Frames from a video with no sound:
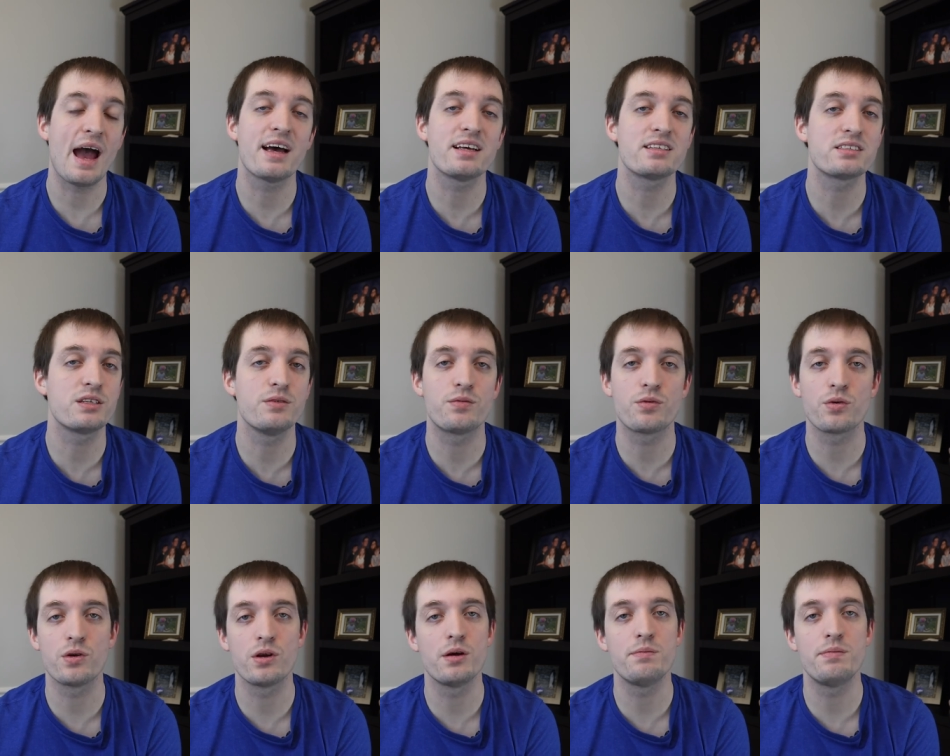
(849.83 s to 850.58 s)
asking
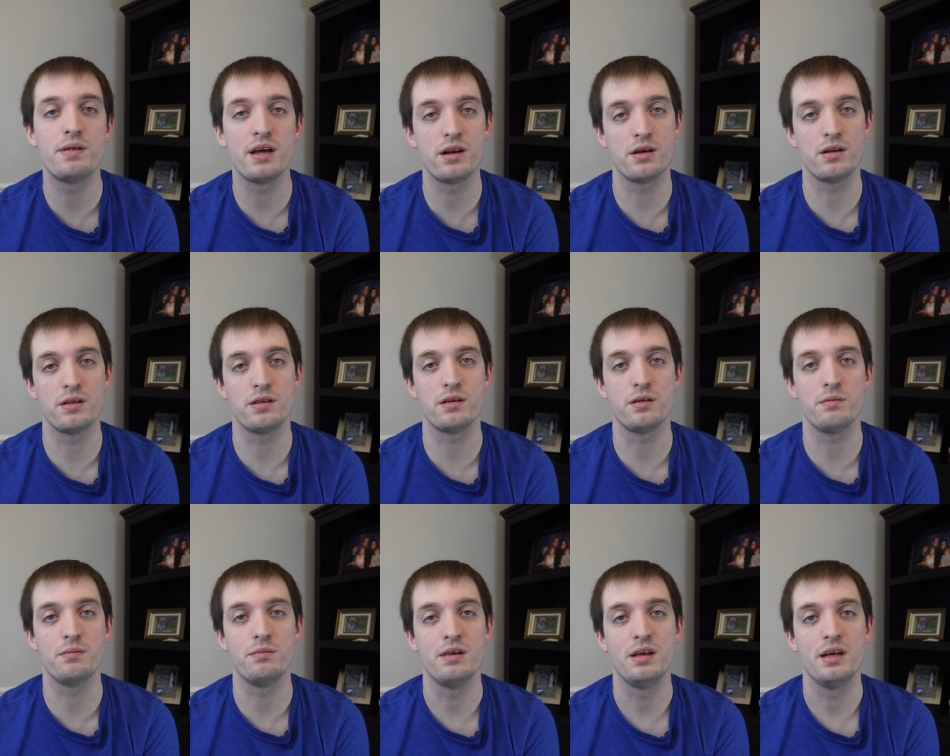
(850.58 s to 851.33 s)
for an update on
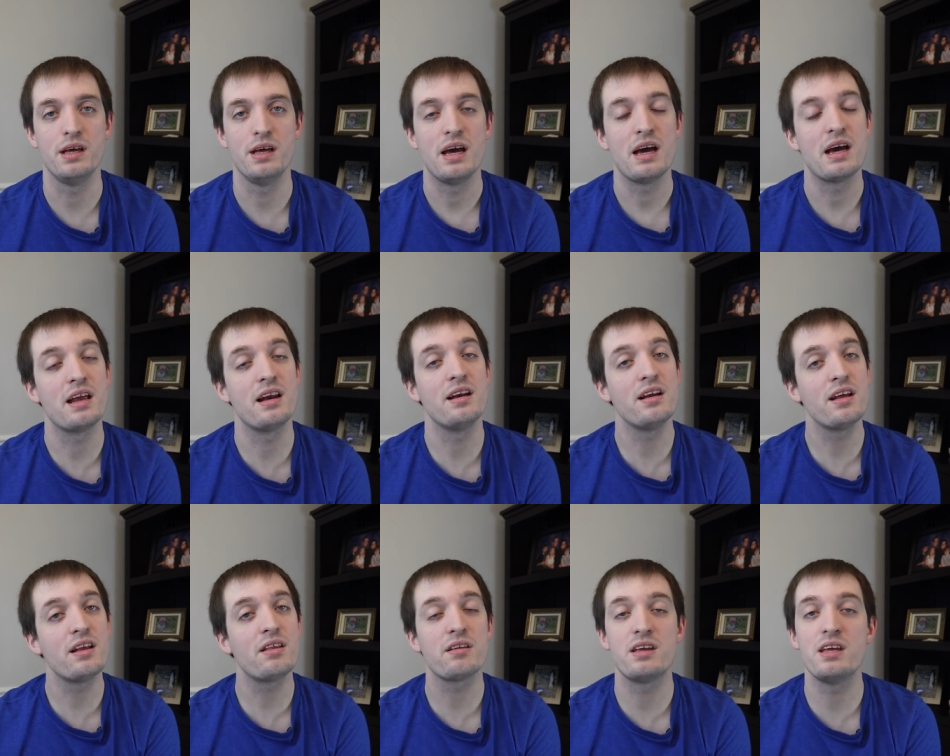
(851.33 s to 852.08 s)
them. And
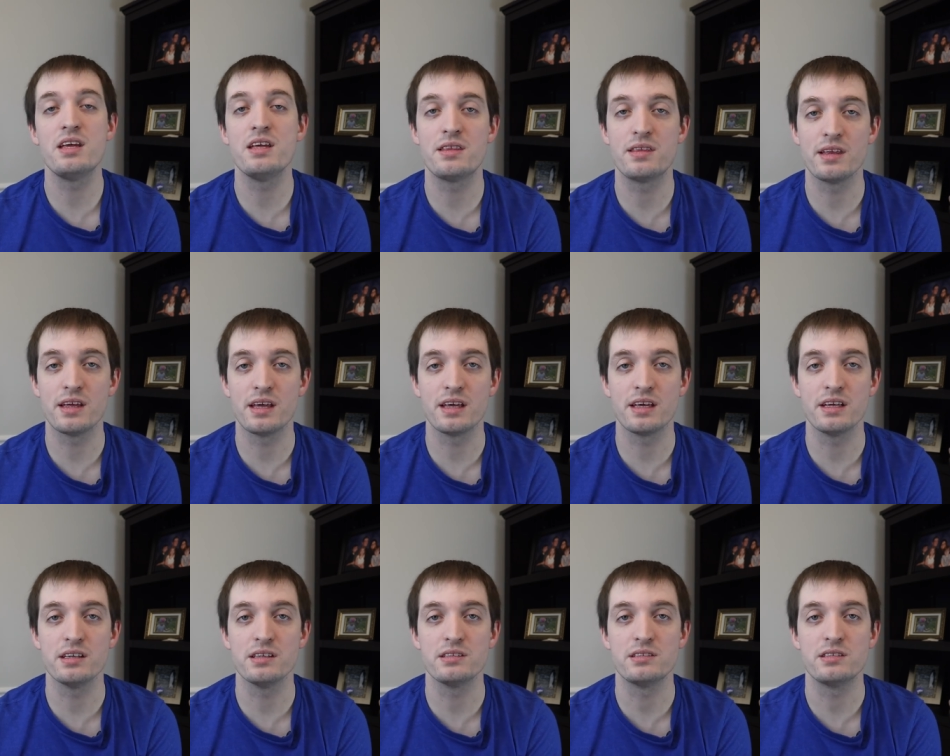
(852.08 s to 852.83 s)
another key
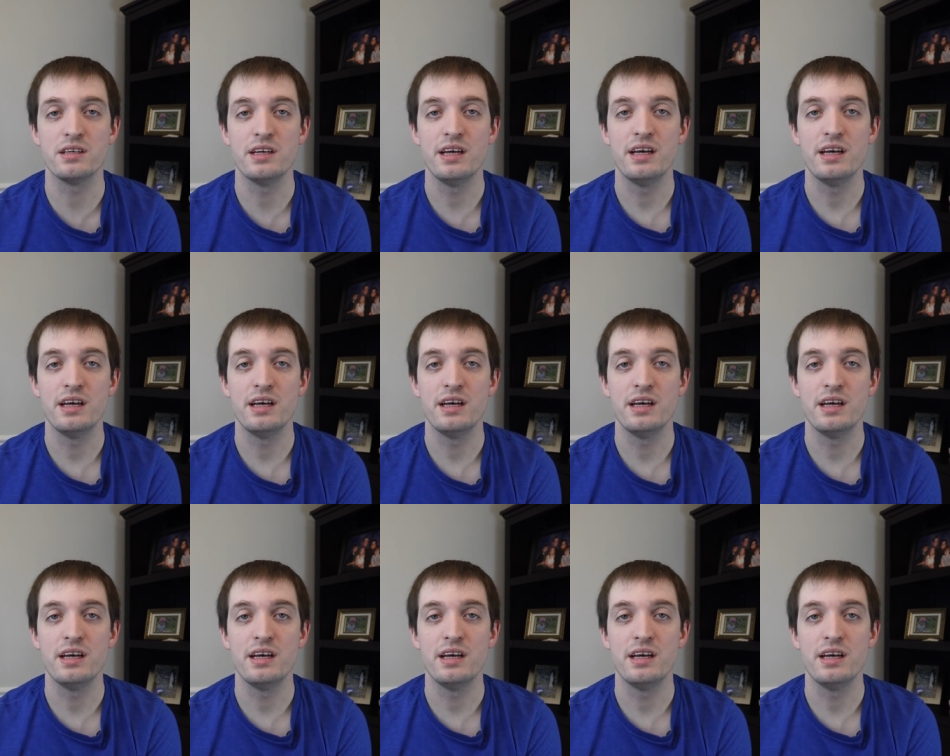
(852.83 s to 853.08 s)
thing is